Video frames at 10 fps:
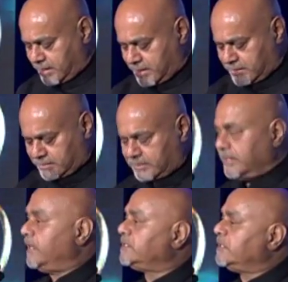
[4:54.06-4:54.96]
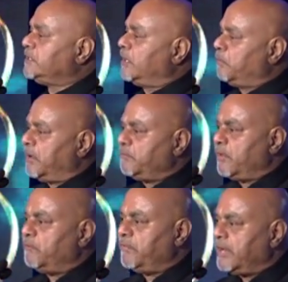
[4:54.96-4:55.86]
Ladies and gentlemen, we are
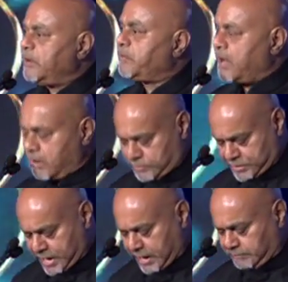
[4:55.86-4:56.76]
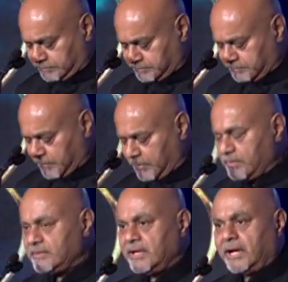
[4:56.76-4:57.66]
very proud to have
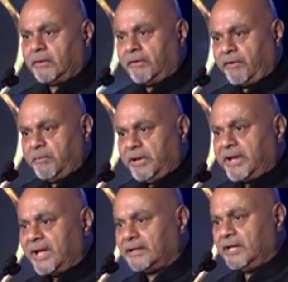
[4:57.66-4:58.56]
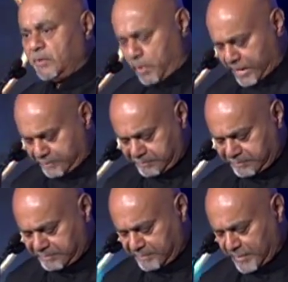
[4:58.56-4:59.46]
our Honourable Kathleen Wynne,
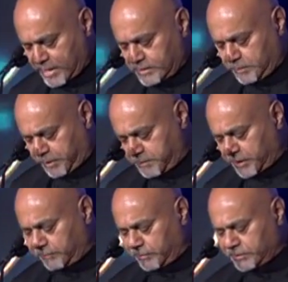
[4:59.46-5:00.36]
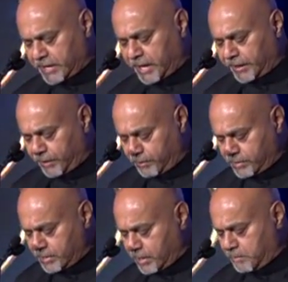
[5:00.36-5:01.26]
the Premier of Ontario,
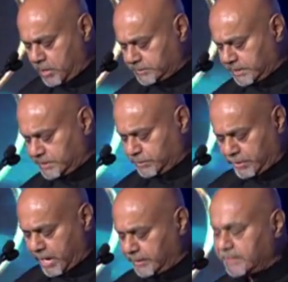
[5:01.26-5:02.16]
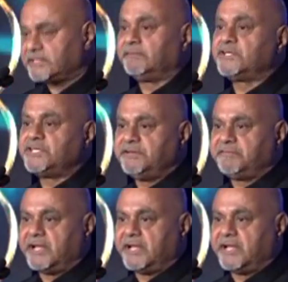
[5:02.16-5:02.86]
amongst us tonight as our chief guest.